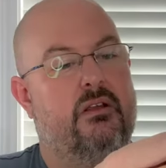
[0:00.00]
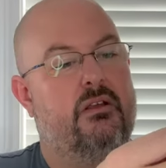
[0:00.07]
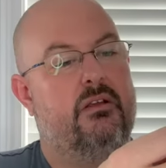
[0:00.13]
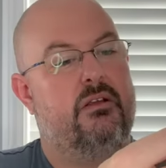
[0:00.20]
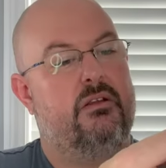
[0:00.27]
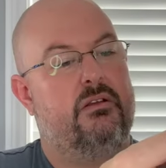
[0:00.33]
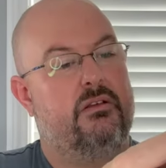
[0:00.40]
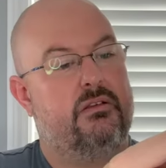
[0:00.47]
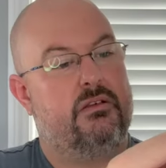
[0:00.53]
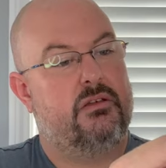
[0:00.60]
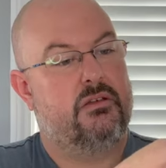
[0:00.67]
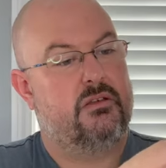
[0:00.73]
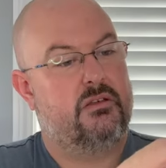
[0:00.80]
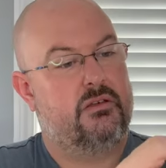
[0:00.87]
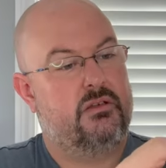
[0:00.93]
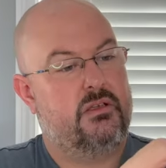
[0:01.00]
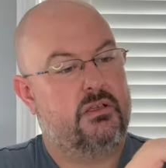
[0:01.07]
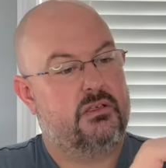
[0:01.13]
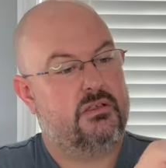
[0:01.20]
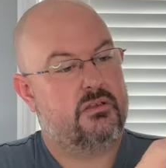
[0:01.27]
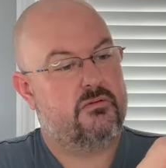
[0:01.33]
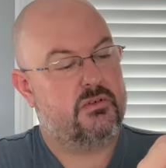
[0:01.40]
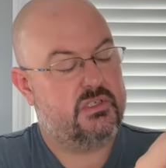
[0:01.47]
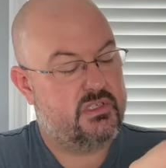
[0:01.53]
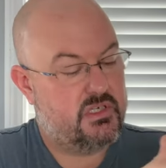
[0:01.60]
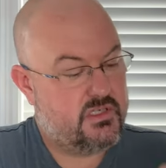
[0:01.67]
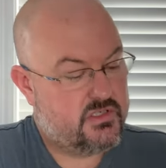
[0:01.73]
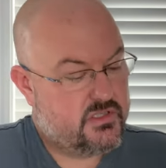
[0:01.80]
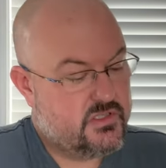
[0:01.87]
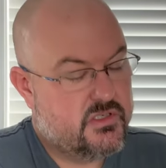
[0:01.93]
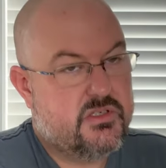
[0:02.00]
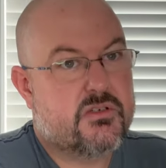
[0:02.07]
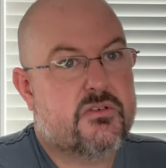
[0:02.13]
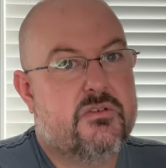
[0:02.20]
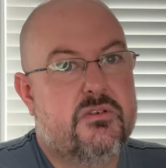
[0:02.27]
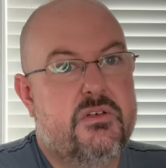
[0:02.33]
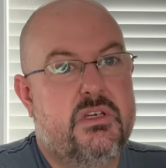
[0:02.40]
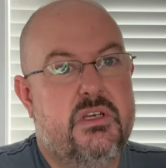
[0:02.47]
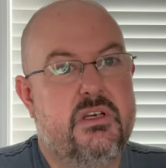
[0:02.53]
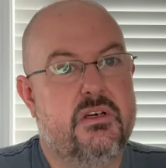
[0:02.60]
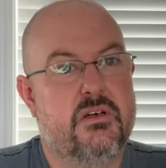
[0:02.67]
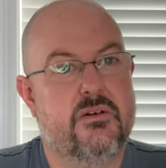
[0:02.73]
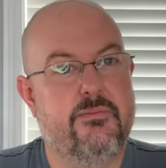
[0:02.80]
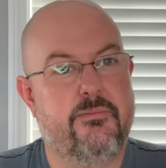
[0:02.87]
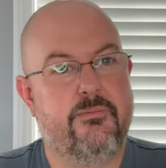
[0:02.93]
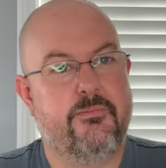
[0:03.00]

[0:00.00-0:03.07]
And get to the retention screw here.